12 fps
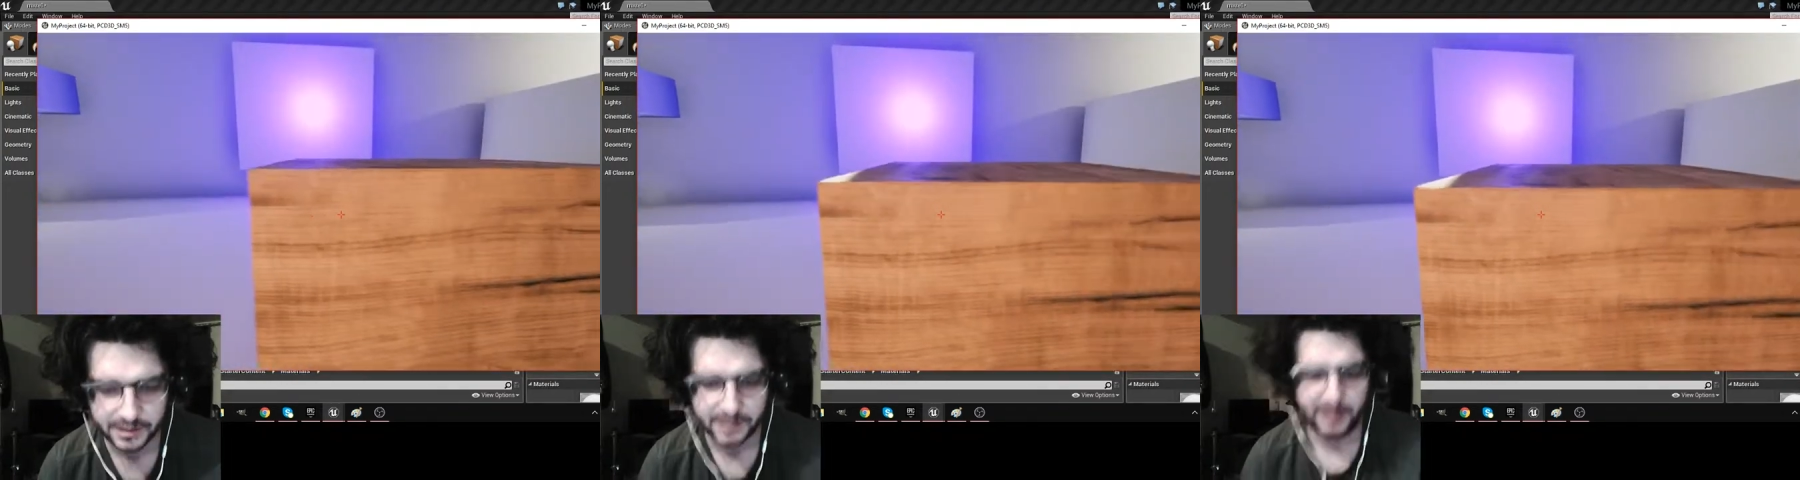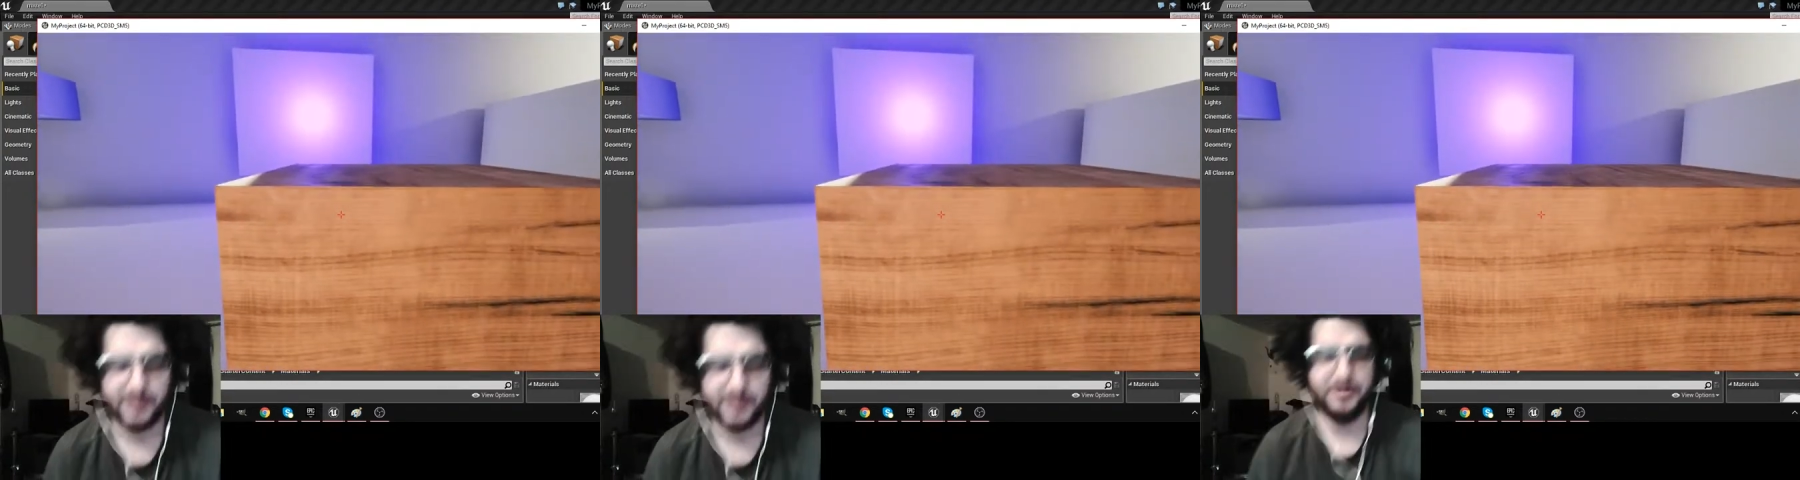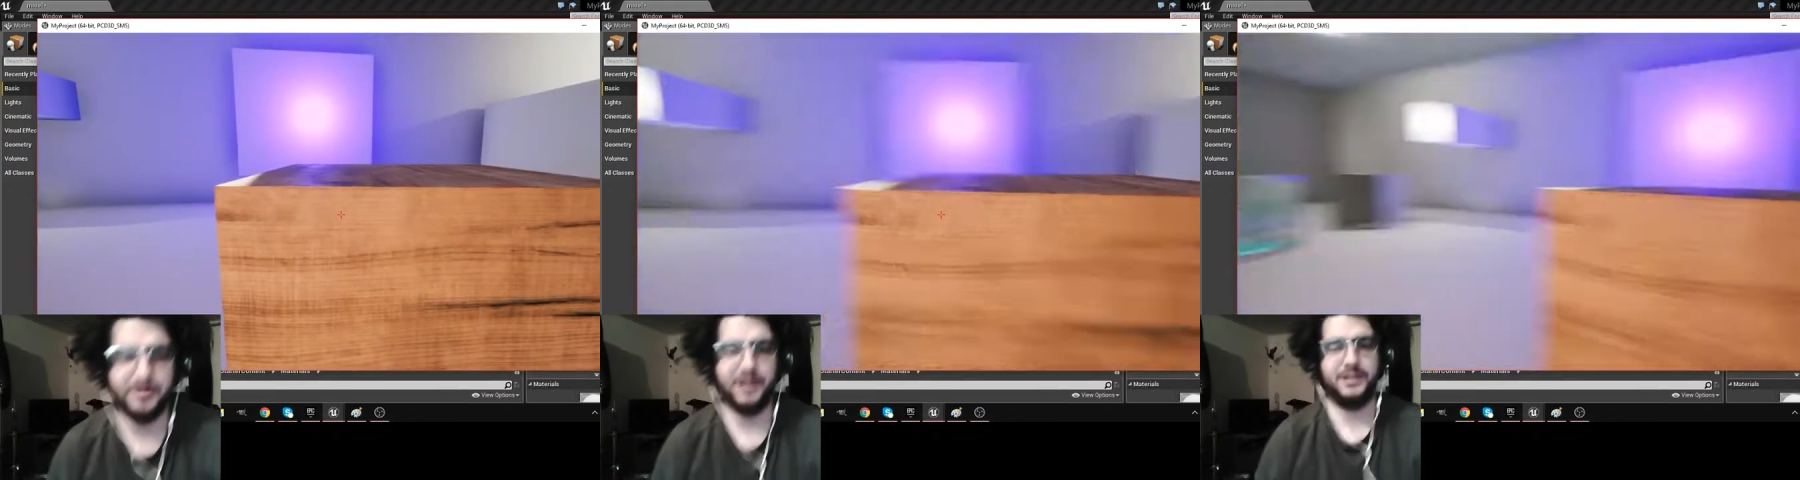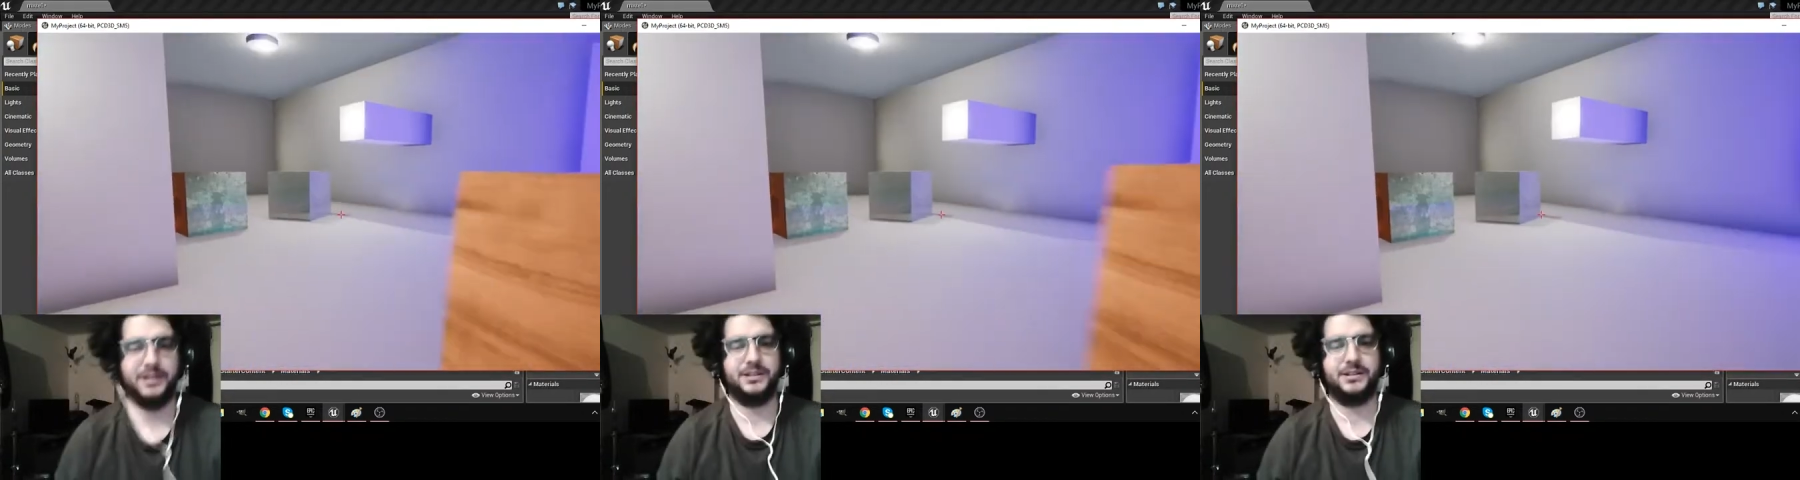At the minute,
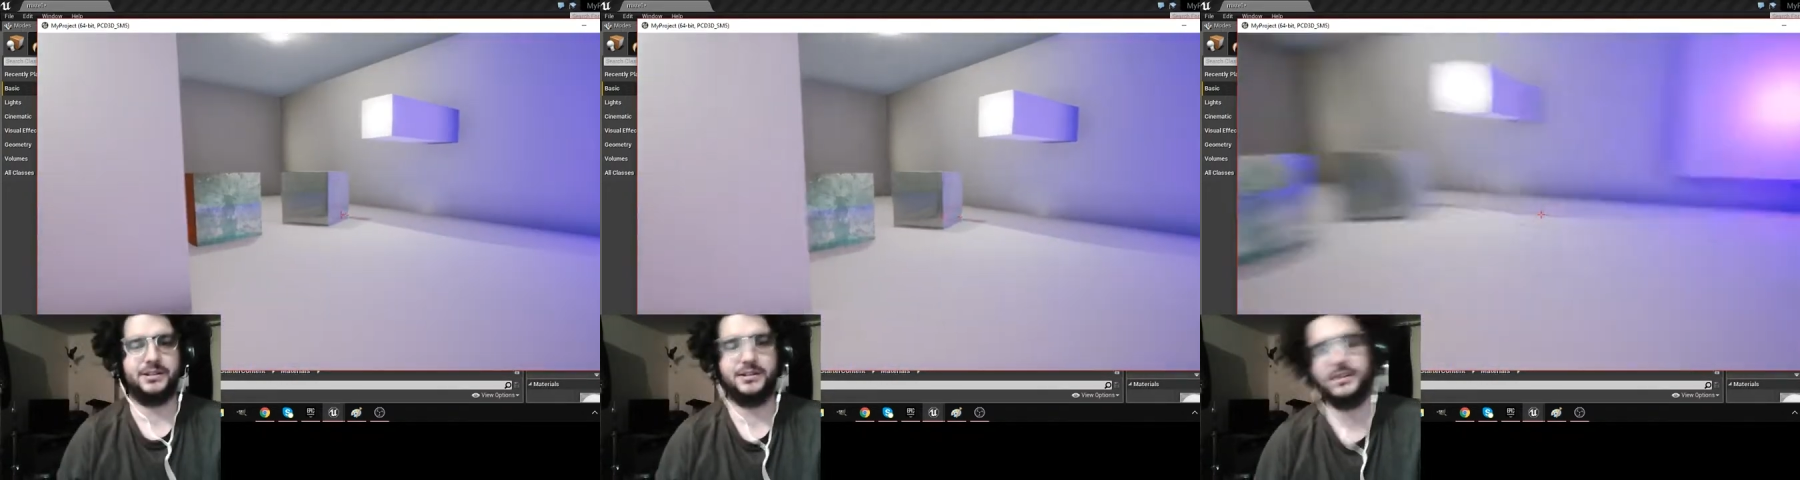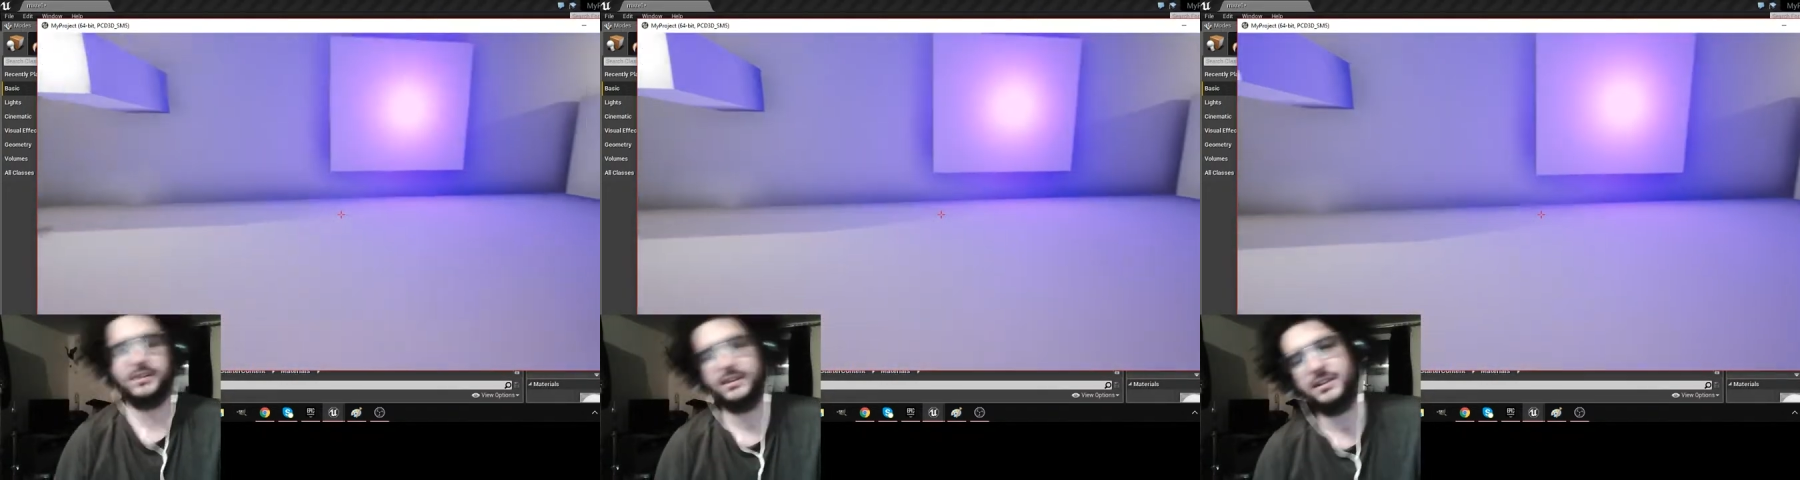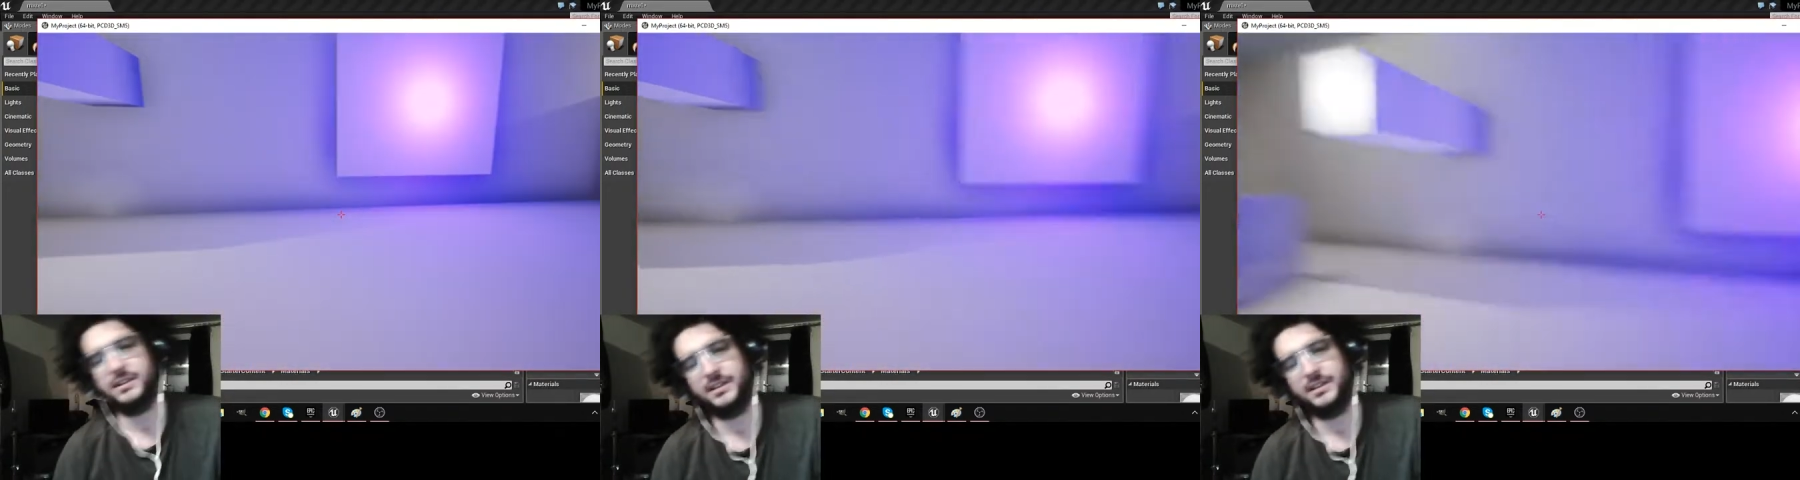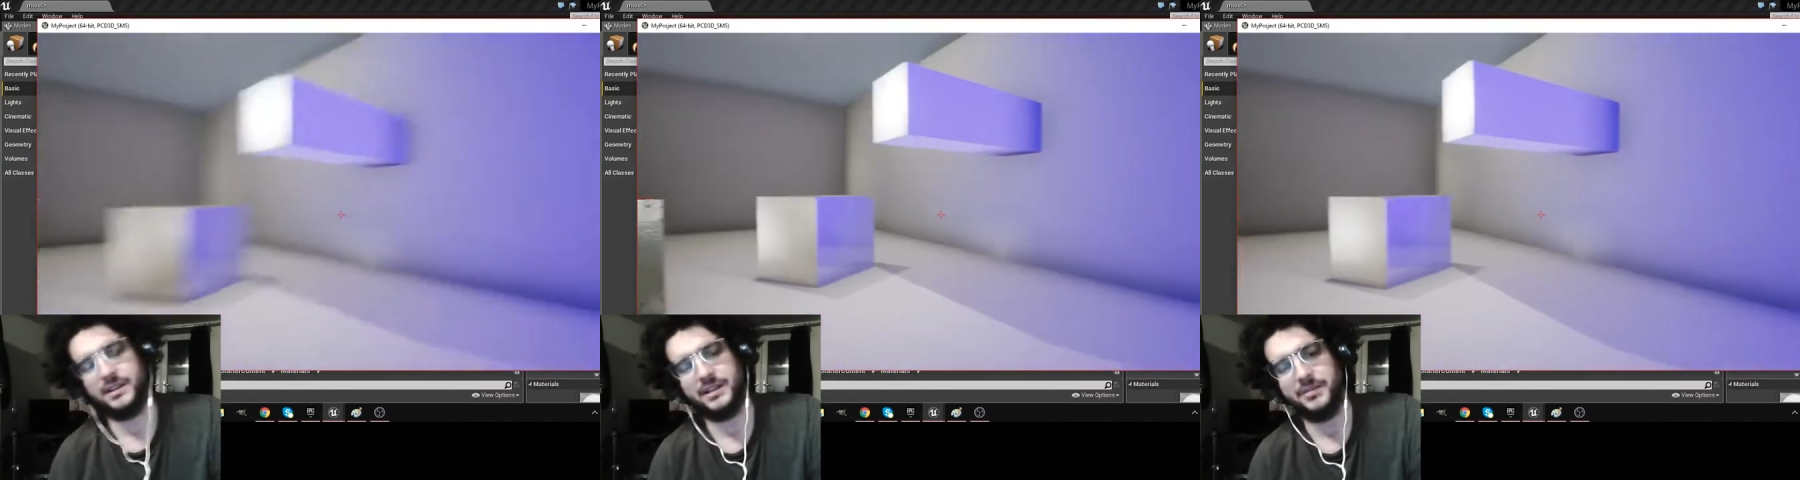it's, this, like I
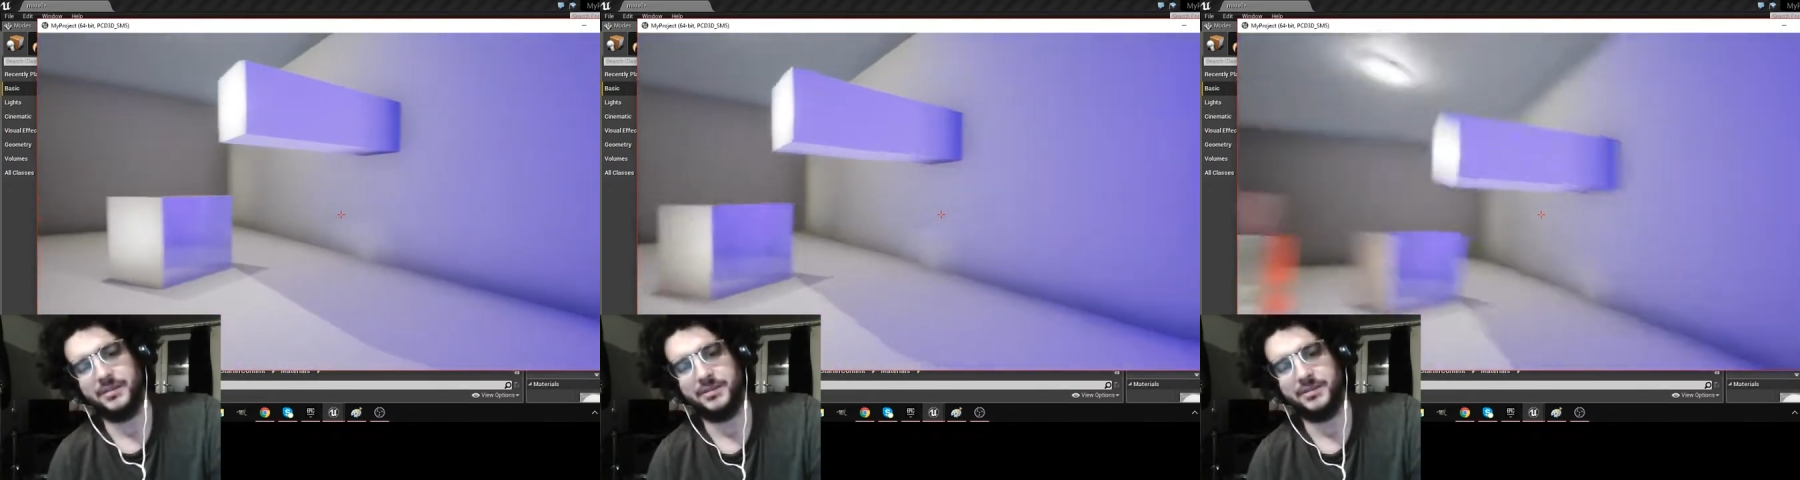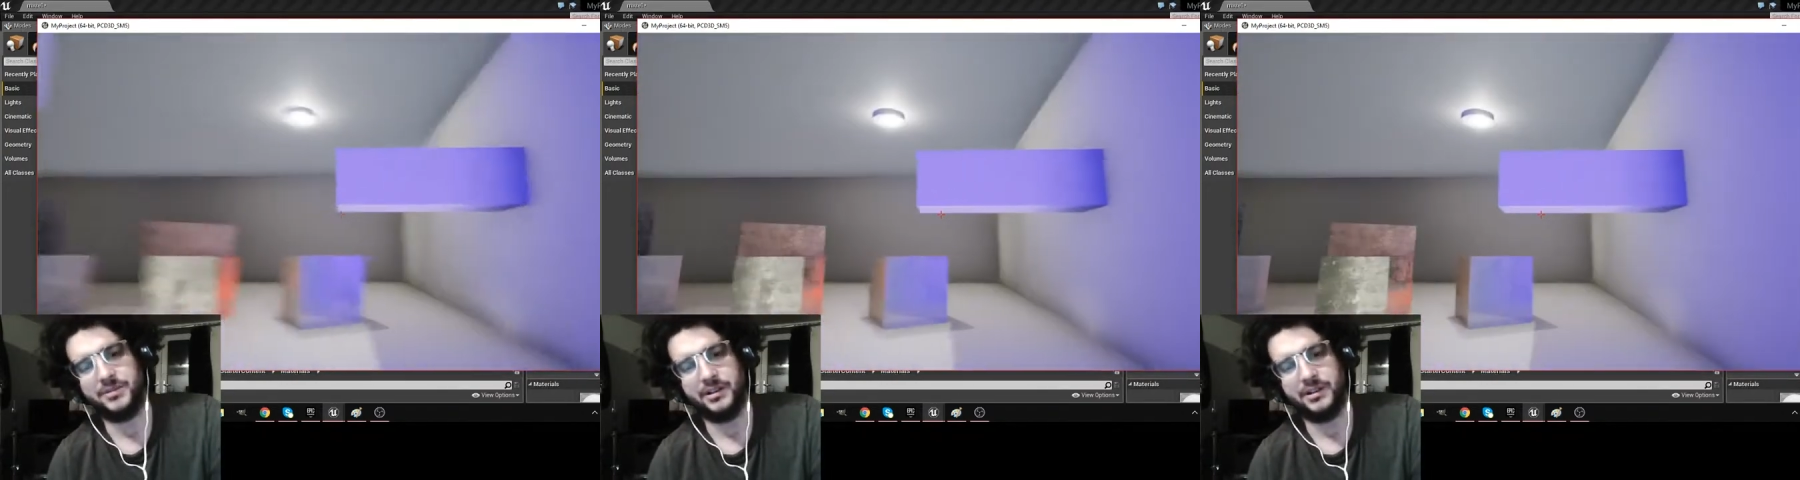said, I'm just trying to